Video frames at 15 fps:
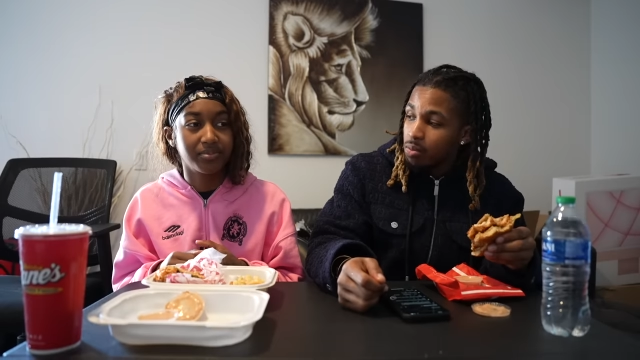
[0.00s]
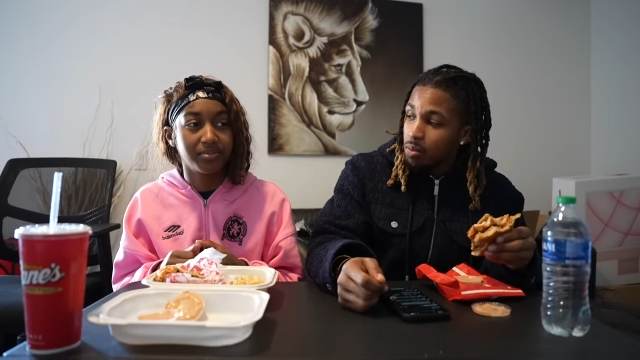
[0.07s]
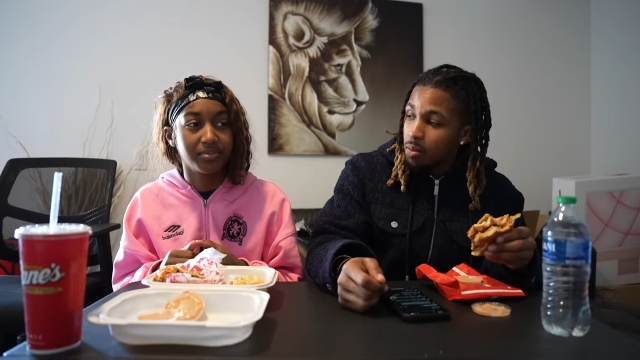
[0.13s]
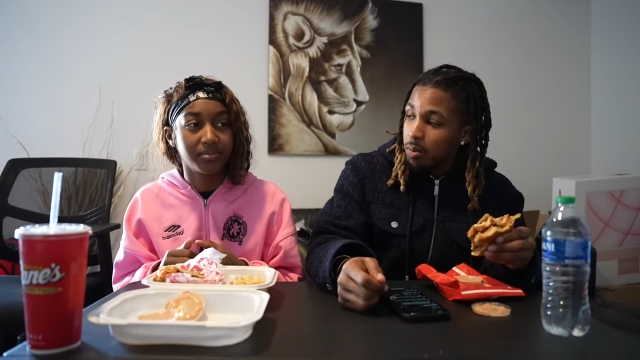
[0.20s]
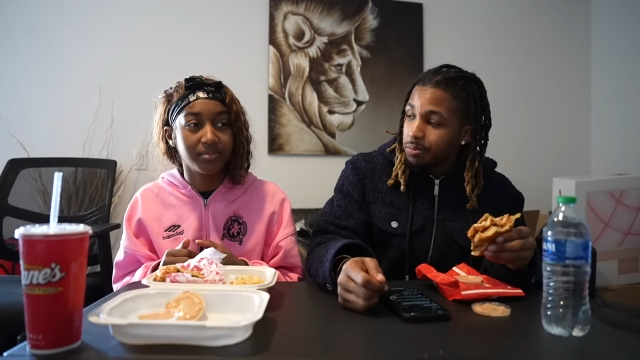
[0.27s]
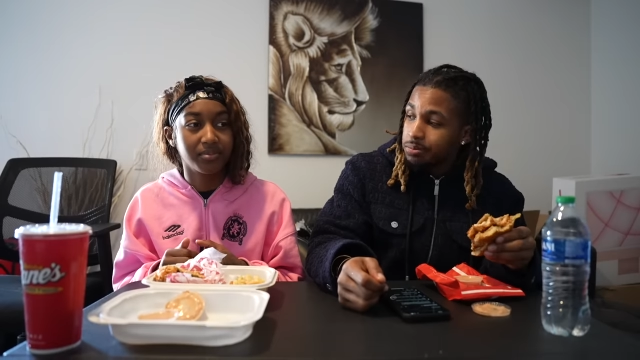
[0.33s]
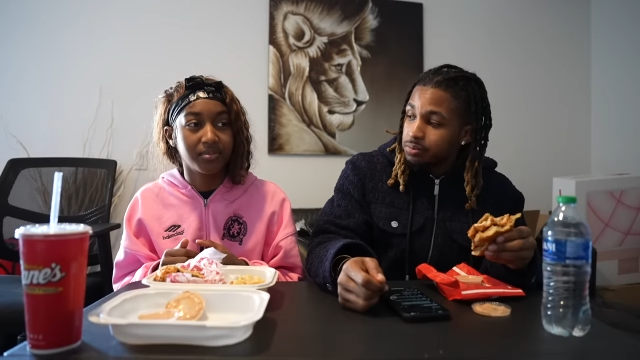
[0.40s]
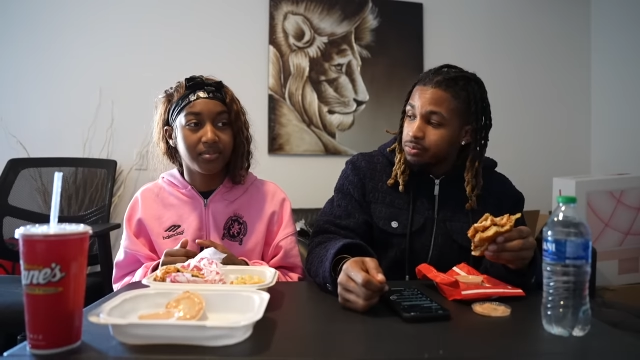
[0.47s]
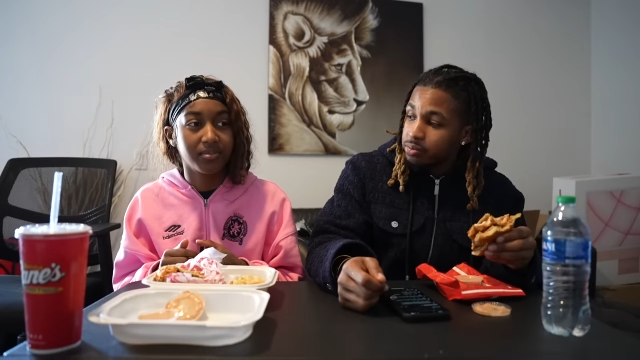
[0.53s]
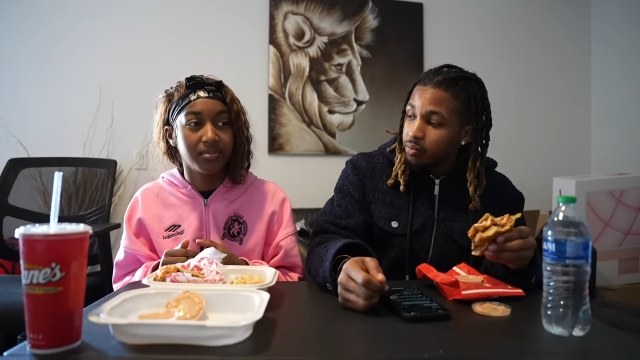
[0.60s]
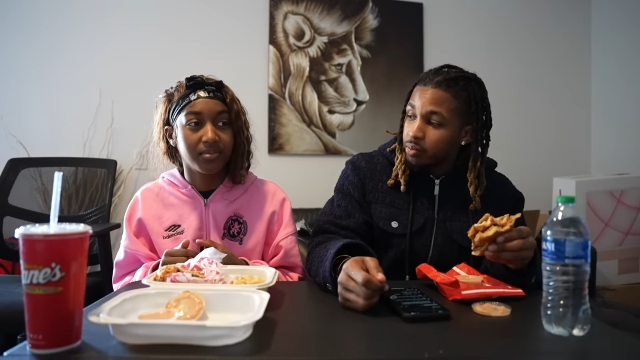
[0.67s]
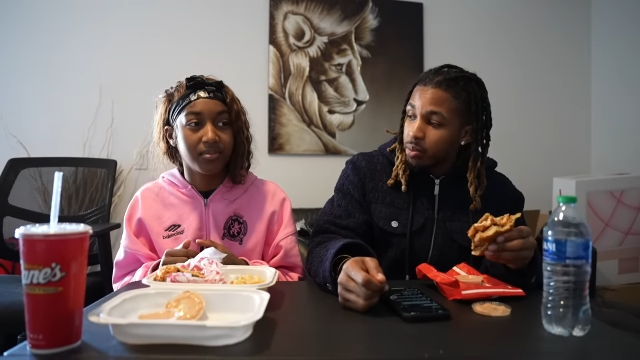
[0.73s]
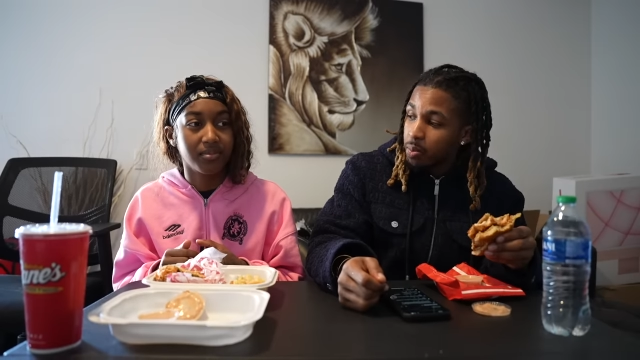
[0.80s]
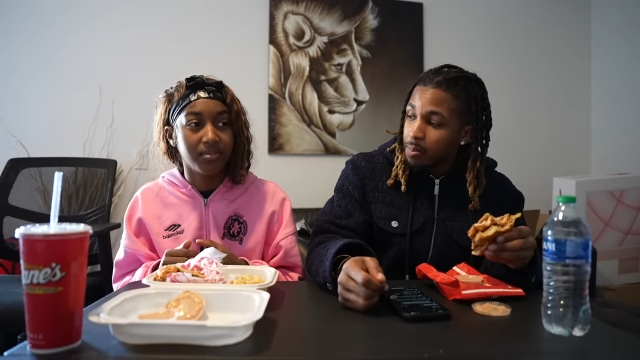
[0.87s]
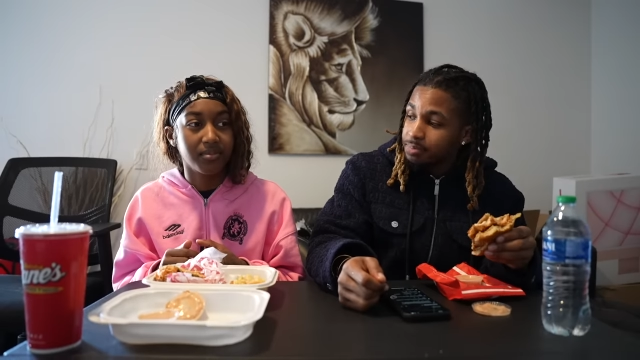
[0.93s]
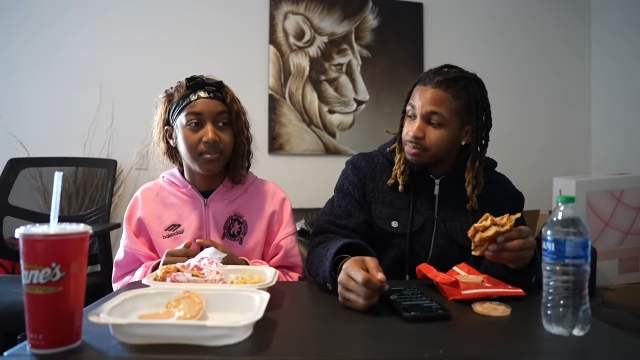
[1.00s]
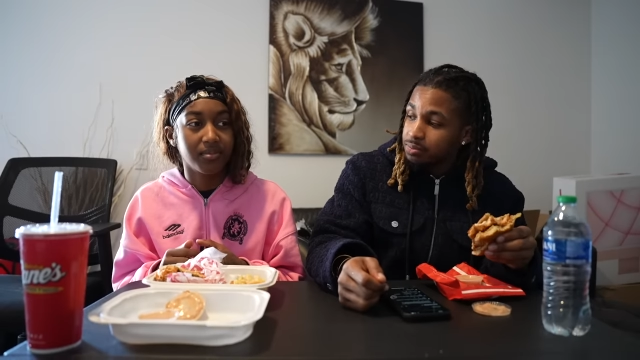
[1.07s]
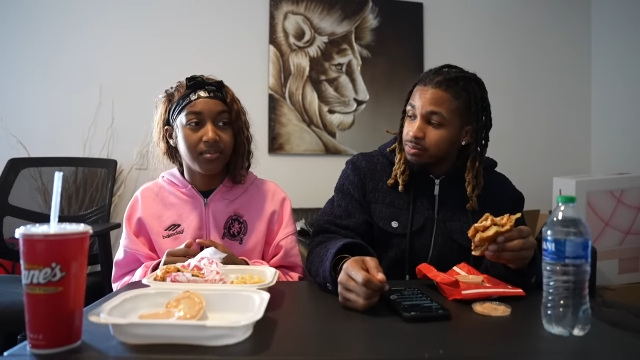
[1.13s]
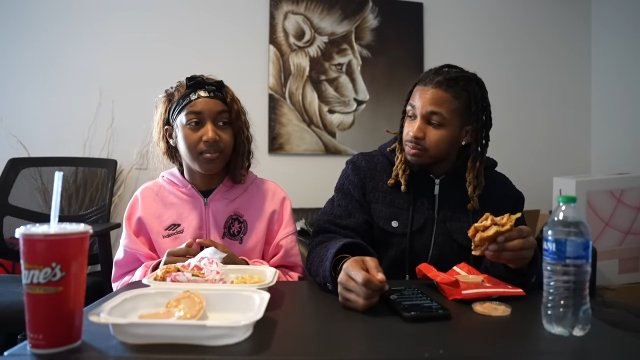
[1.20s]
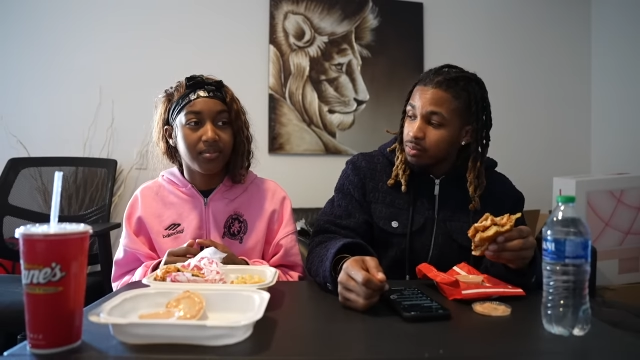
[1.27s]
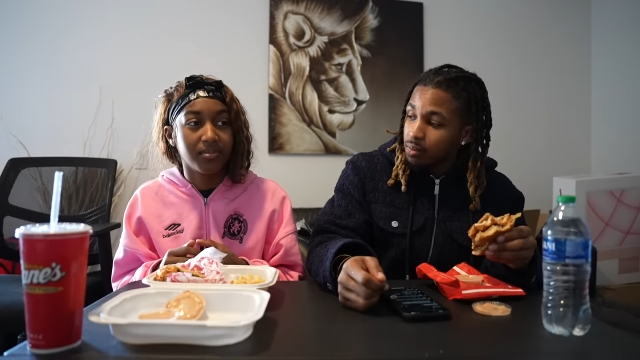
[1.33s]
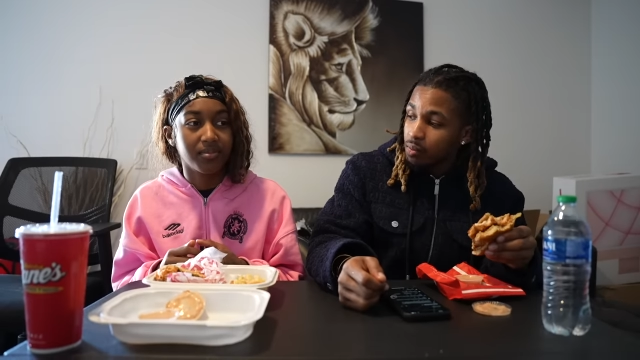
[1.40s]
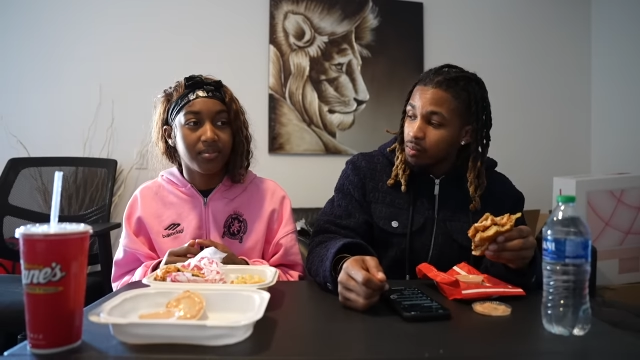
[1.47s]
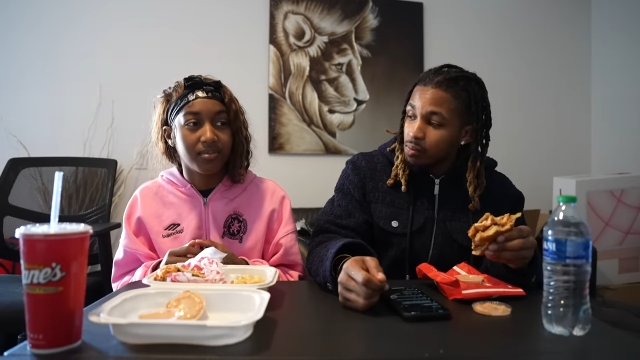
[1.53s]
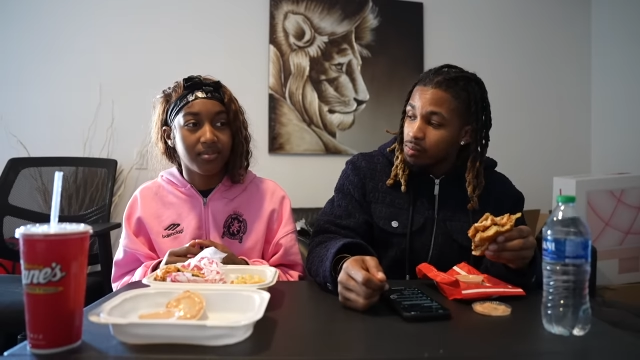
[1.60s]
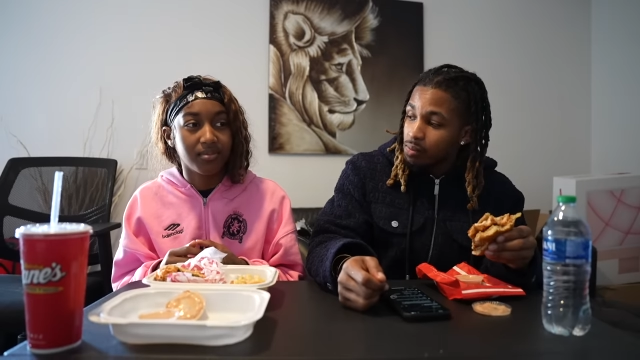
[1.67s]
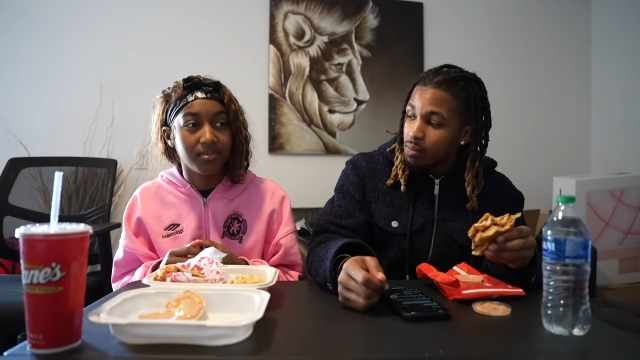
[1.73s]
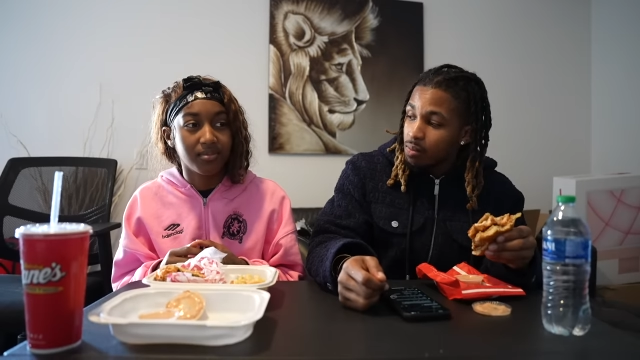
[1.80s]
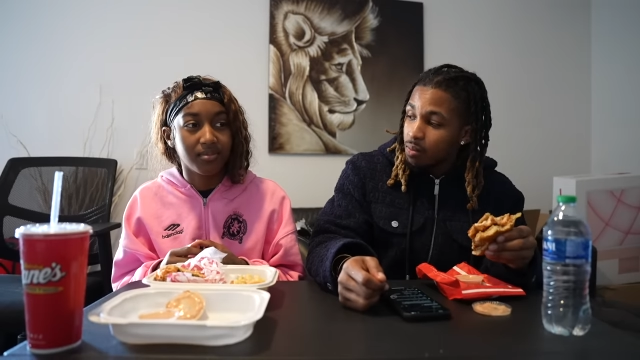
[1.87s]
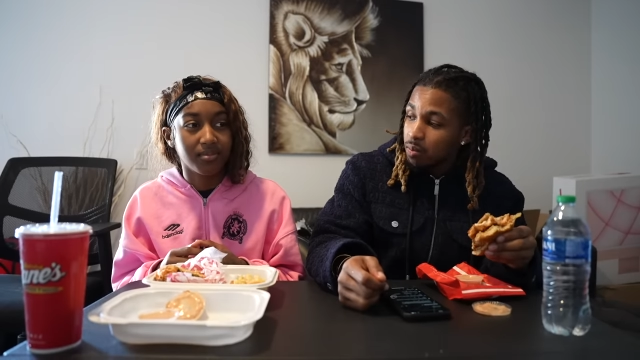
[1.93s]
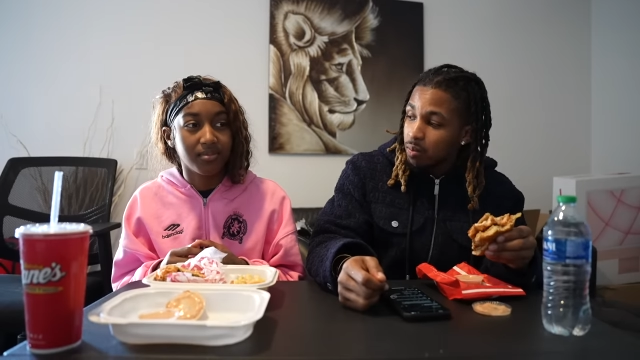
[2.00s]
(no one is talking)